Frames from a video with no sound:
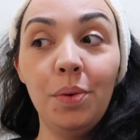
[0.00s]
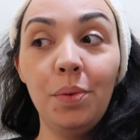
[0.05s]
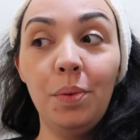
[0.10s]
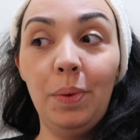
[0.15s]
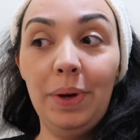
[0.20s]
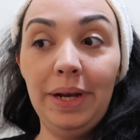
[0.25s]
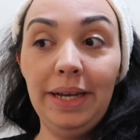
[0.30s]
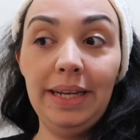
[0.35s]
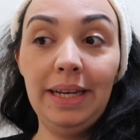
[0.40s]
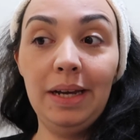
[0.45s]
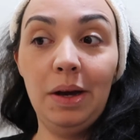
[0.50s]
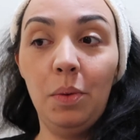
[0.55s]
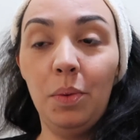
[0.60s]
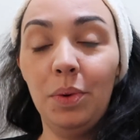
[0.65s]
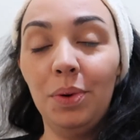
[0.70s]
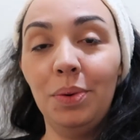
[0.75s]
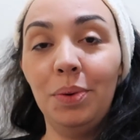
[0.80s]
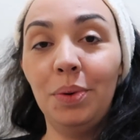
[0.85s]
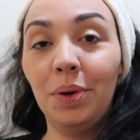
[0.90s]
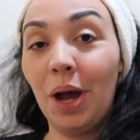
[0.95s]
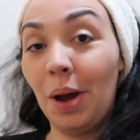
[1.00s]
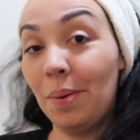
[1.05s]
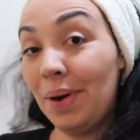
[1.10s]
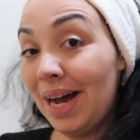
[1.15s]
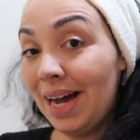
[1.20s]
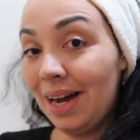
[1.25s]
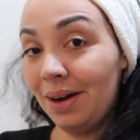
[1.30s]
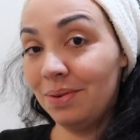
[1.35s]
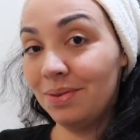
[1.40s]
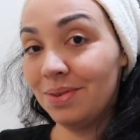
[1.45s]
we will go
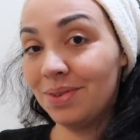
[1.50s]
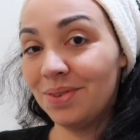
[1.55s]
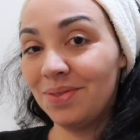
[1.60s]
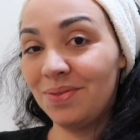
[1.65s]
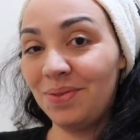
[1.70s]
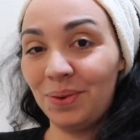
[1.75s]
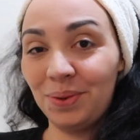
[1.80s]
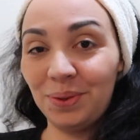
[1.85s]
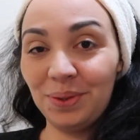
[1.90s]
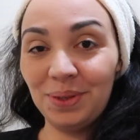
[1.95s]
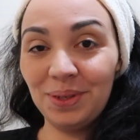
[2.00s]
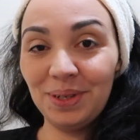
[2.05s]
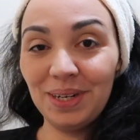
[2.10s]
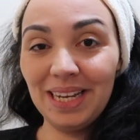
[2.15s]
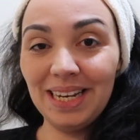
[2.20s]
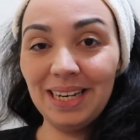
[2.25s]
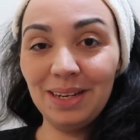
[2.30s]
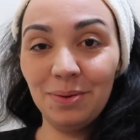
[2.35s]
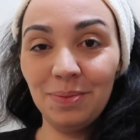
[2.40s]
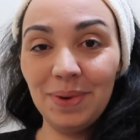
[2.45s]
out for a little